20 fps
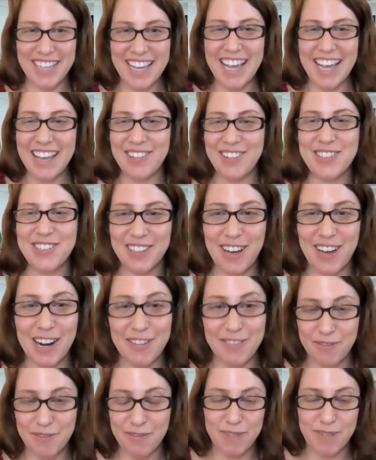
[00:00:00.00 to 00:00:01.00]
And there's a lot of
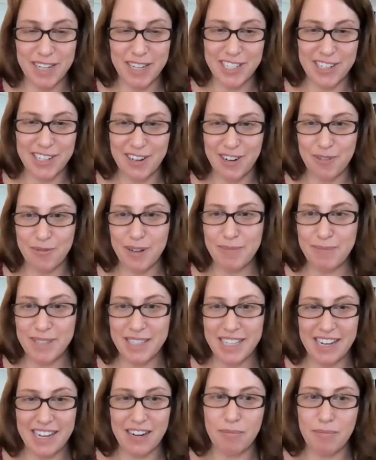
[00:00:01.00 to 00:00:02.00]
information on our
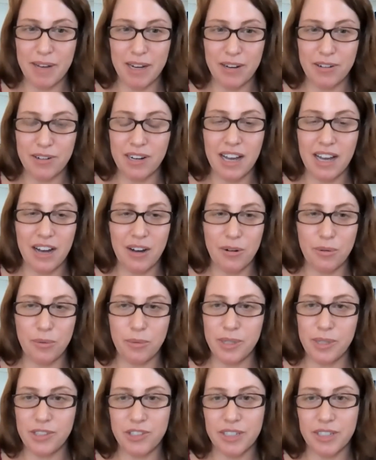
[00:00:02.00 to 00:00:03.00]
website about how
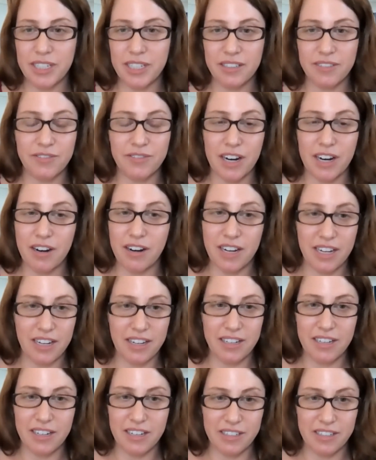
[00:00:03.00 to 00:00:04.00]
we treat very
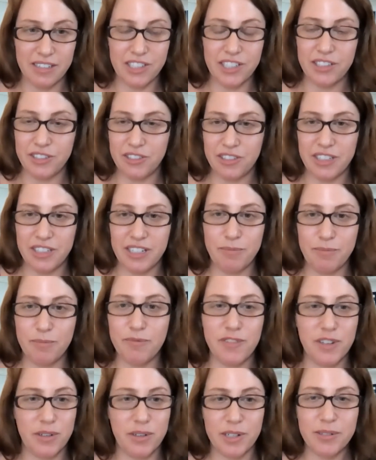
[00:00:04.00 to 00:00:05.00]
young children and
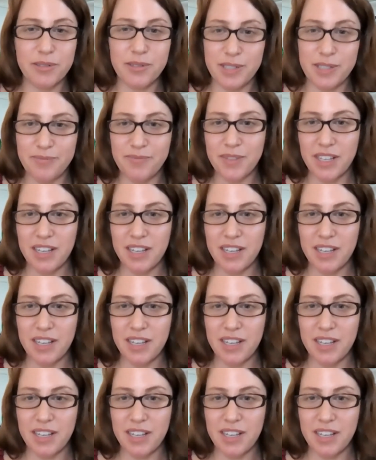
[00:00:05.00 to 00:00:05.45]
photos.